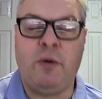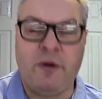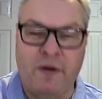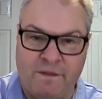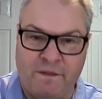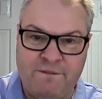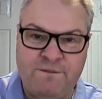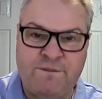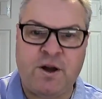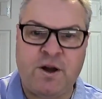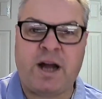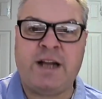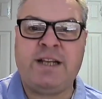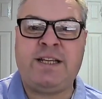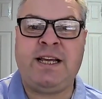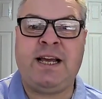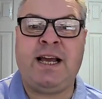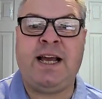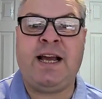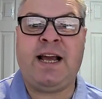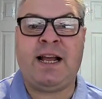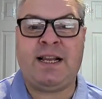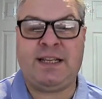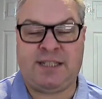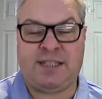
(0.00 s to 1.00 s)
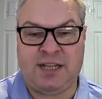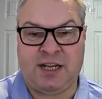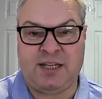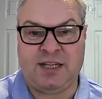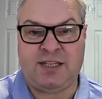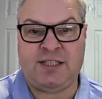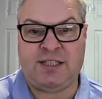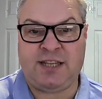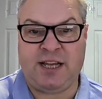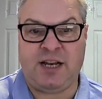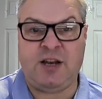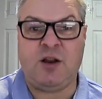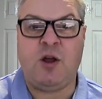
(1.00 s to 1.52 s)
We're not fighting against our
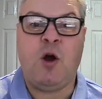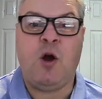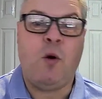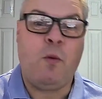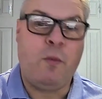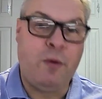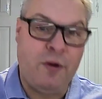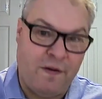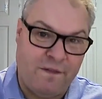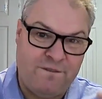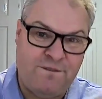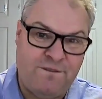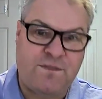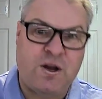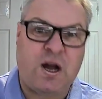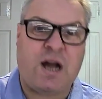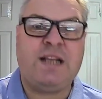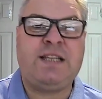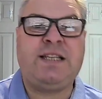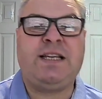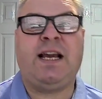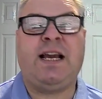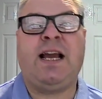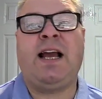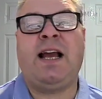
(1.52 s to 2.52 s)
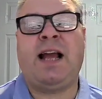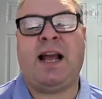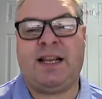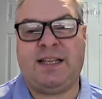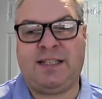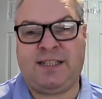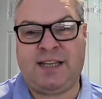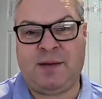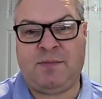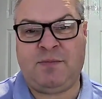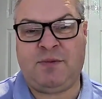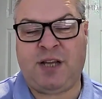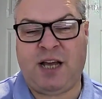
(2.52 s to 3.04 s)
sin. We're not fighting
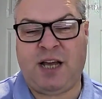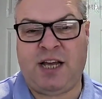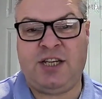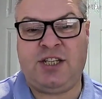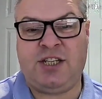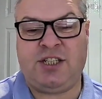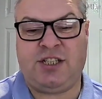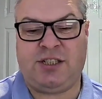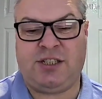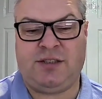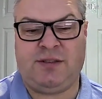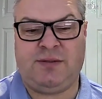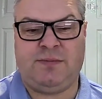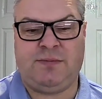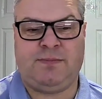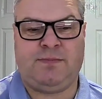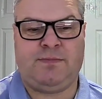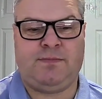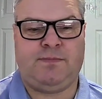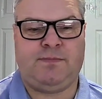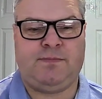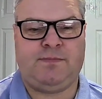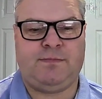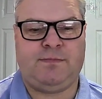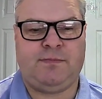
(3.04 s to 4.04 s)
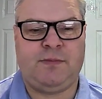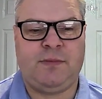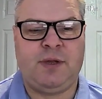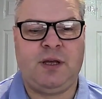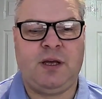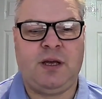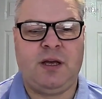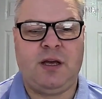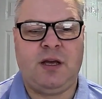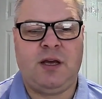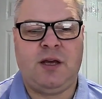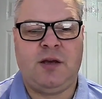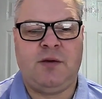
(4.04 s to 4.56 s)
against temptation.
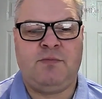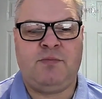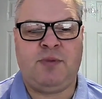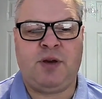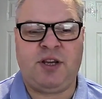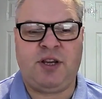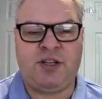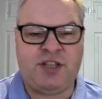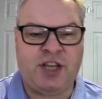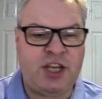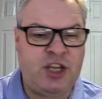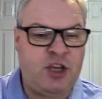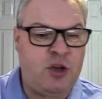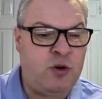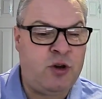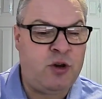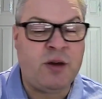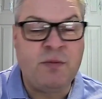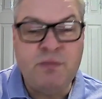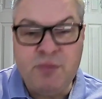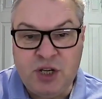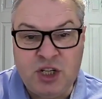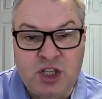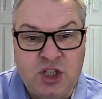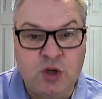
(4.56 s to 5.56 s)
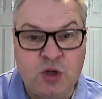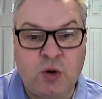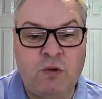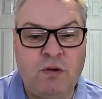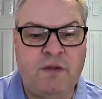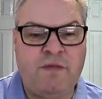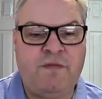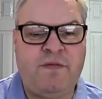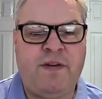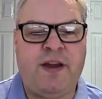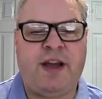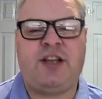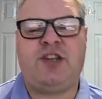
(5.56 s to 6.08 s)
But you see, you can be sure
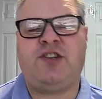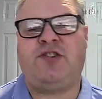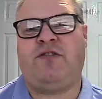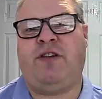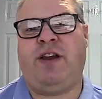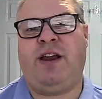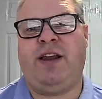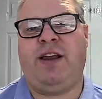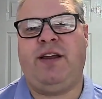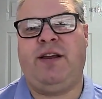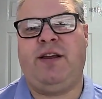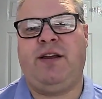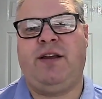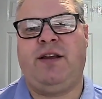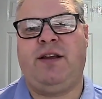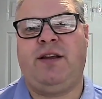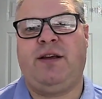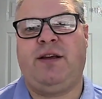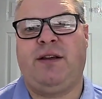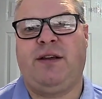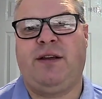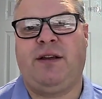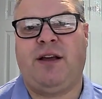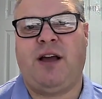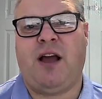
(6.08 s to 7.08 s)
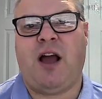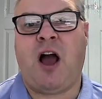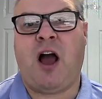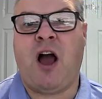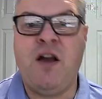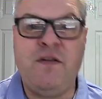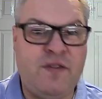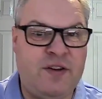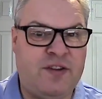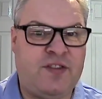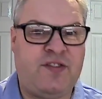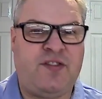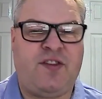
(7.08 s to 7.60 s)
of victory
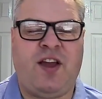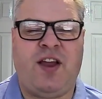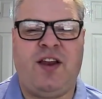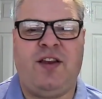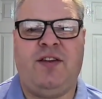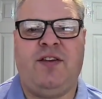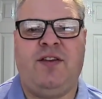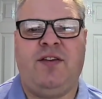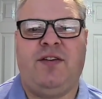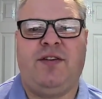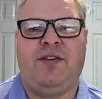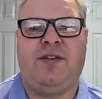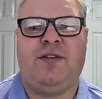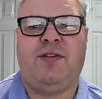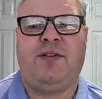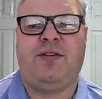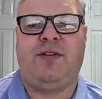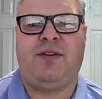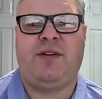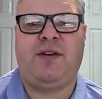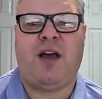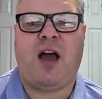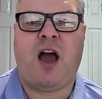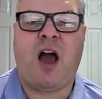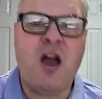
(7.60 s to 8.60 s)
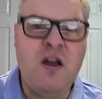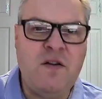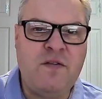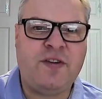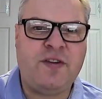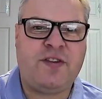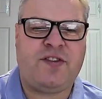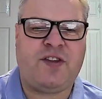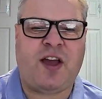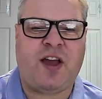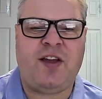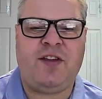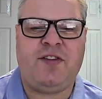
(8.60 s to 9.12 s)
over sin, over
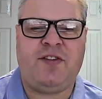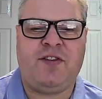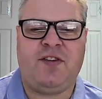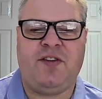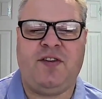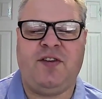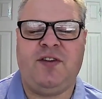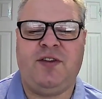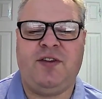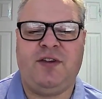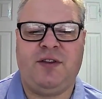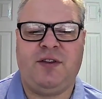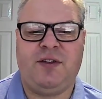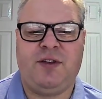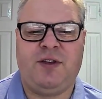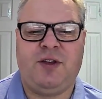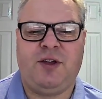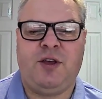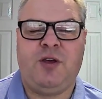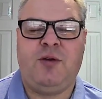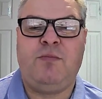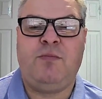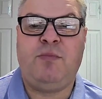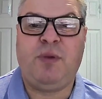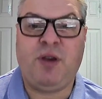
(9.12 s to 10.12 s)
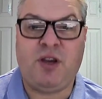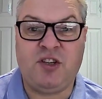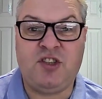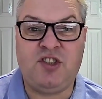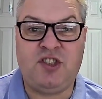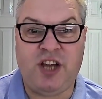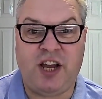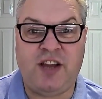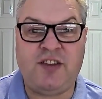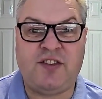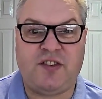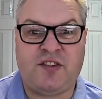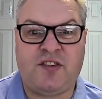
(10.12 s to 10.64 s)
Satan, because
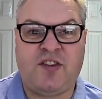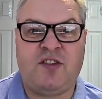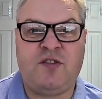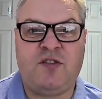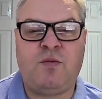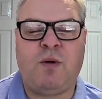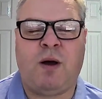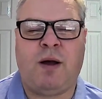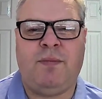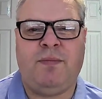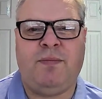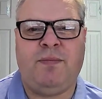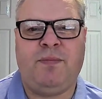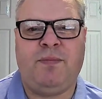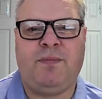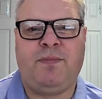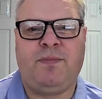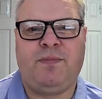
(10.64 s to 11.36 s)
Jesus has won.